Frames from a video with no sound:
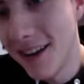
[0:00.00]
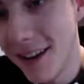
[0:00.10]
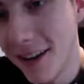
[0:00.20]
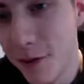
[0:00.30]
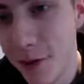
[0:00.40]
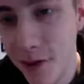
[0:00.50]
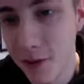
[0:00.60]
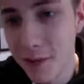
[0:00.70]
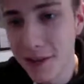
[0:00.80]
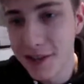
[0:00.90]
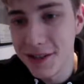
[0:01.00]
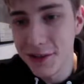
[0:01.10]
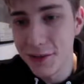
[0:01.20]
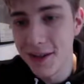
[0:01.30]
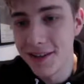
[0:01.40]
and welcome
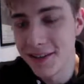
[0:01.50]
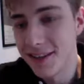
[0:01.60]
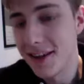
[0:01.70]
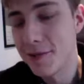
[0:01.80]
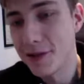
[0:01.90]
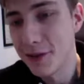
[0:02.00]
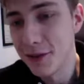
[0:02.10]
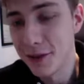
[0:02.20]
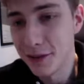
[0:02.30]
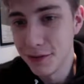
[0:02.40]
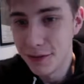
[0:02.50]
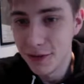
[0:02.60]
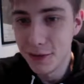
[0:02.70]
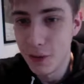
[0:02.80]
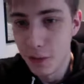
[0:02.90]
to another episode of
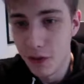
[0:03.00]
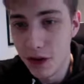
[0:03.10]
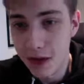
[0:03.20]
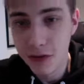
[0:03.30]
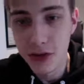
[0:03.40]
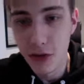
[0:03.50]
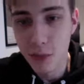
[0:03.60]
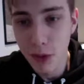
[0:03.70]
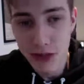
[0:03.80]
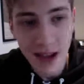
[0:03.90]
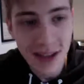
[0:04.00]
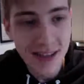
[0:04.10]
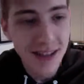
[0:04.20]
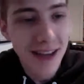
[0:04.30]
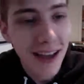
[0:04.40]
the Football for Life Show
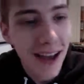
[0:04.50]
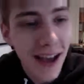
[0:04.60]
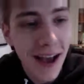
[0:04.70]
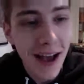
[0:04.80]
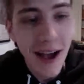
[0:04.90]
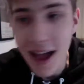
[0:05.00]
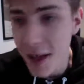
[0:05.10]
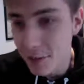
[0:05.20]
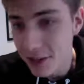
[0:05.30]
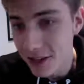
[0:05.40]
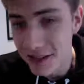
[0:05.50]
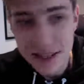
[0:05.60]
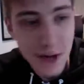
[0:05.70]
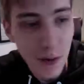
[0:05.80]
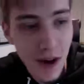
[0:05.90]
podcast. I haven't done this
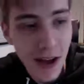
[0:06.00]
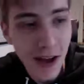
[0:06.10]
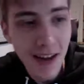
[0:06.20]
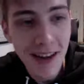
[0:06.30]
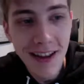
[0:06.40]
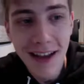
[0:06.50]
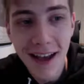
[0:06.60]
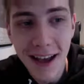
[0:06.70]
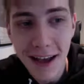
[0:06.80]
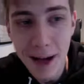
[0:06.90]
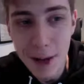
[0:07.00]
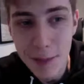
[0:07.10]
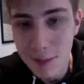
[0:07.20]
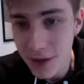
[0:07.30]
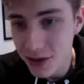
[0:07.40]
in a while,
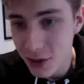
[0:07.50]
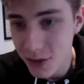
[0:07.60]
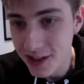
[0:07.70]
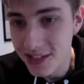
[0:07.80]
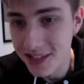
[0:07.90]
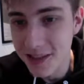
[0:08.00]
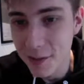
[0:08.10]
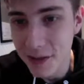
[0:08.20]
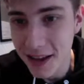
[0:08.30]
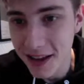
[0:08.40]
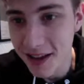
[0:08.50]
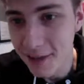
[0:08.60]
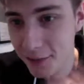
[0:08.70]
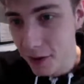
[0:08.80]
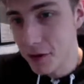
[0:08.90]
so this is something
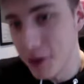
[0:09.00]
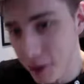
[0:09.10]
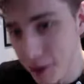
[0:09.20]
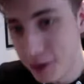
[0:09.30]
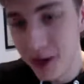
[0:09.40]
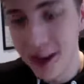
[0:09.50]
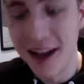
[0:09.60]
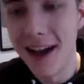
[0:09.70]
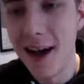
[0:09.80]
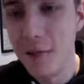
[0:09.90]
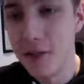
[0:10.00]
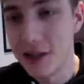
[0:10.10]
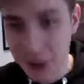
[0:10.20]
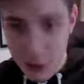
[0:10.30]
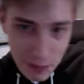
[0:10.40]
very new. I'm using
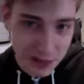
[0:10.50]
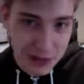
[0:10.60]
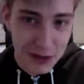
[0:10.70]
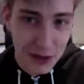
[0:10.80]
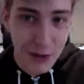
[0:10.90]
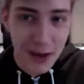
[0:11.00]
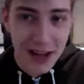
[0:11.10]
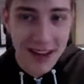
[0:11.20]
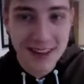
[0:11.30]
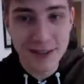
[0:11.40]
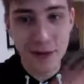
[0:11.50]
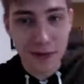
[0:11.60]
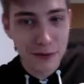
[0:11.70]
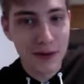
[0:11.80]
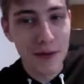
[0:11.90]
a new piece of software, so
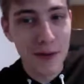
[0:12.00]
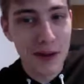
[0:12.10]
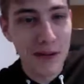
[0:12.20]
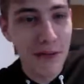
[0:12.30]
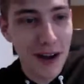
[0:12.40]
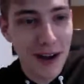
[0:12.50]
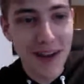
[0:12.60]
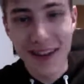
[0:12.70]
off to my right,